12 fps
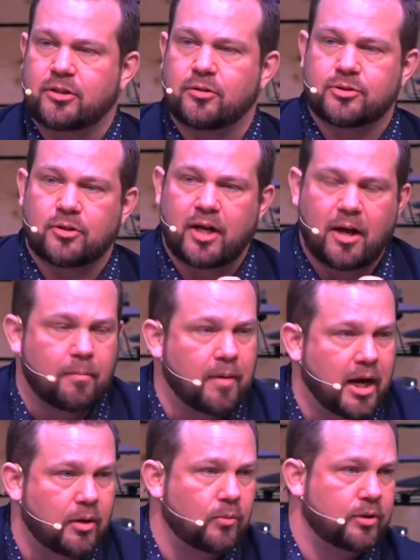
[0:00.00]
Those are not
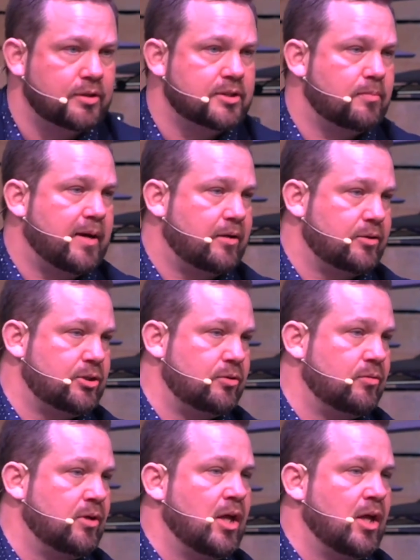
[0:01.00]
my words about you.